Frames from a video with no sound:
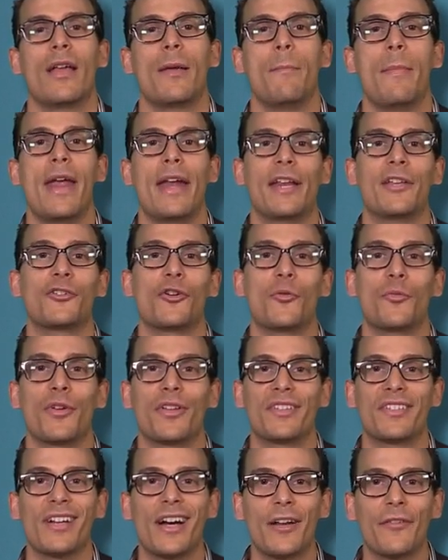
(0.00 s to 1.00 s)
manage
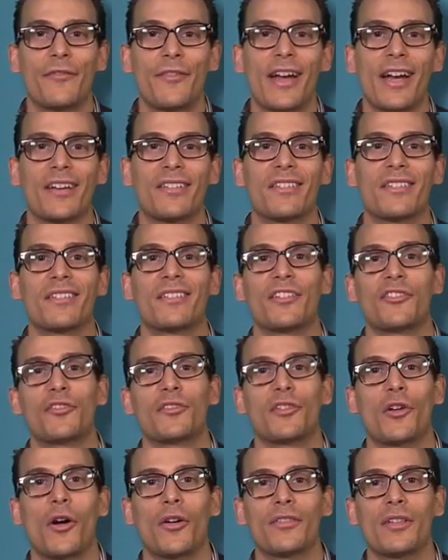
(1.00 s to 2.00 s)
opioid side effects such
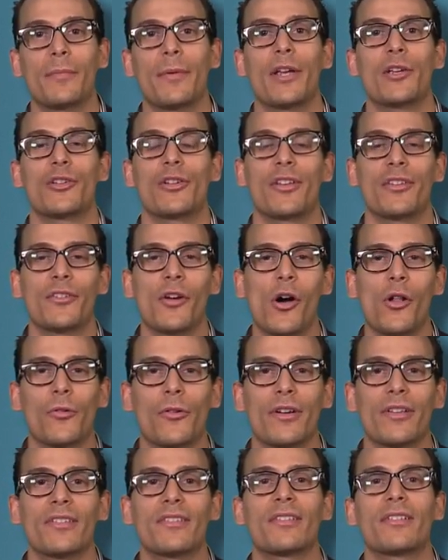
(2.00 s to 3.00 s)
as constipation and
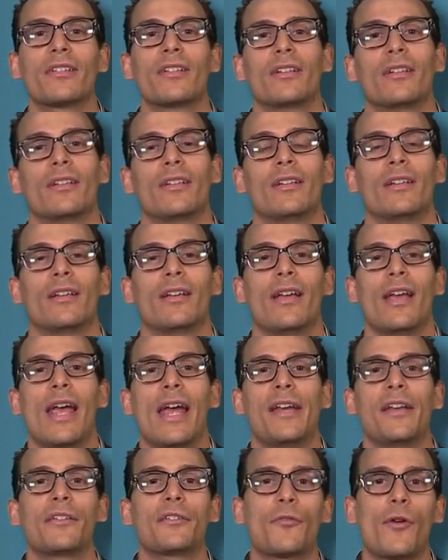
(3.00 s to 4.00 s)
intolerance,
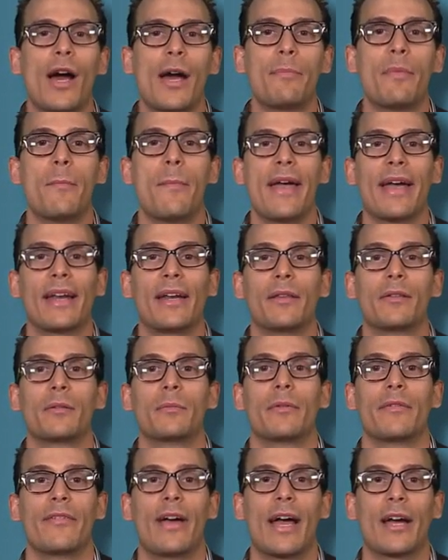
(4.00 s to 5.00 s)
and describe the
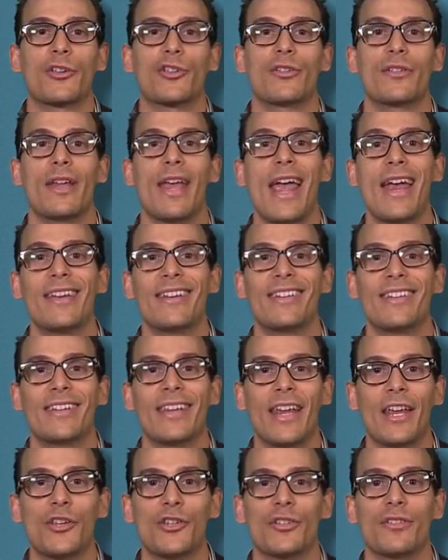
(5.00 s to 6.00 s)
mechanism of action and
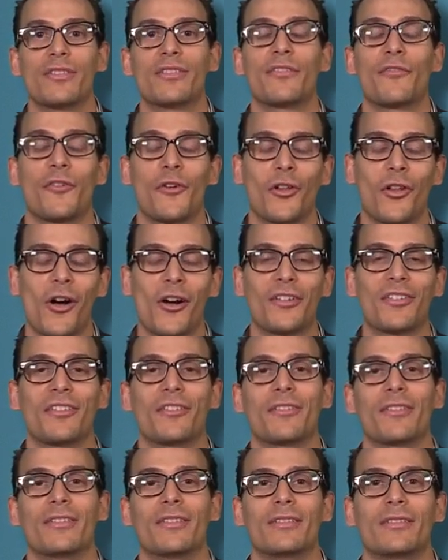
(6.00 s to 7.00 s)
indications for
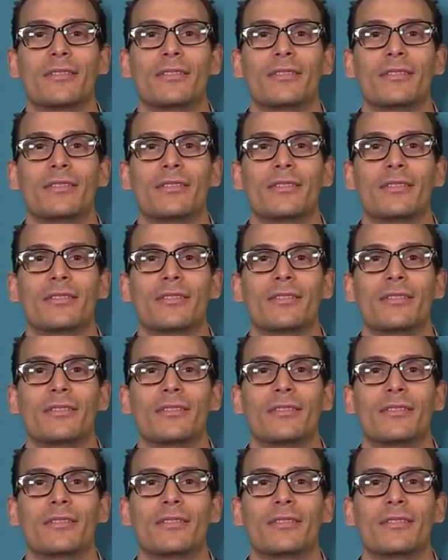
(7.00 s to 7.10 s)
naloxone.